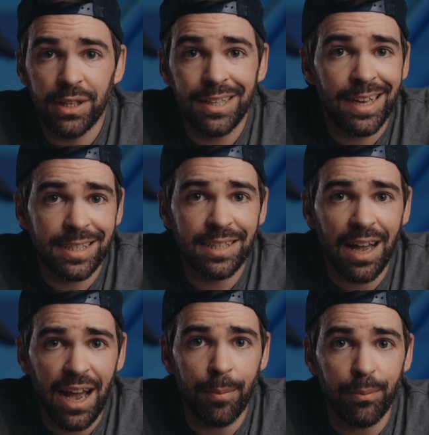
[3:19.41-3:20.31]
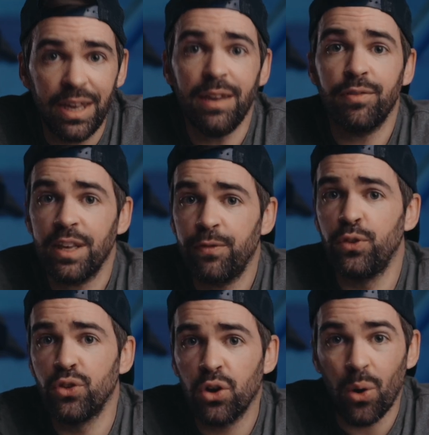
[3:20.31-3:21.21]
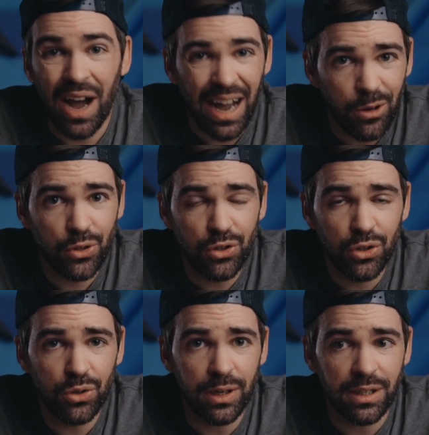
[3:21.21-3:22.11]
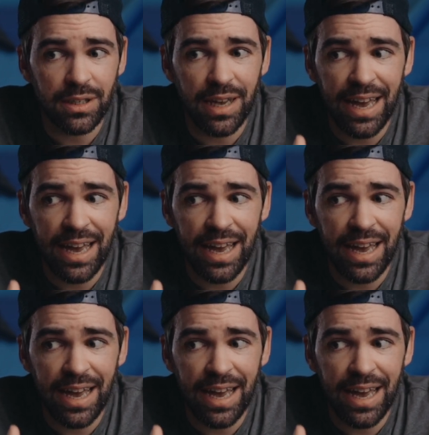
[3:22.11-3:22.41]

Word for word: But it takes time, even if you know how to do it.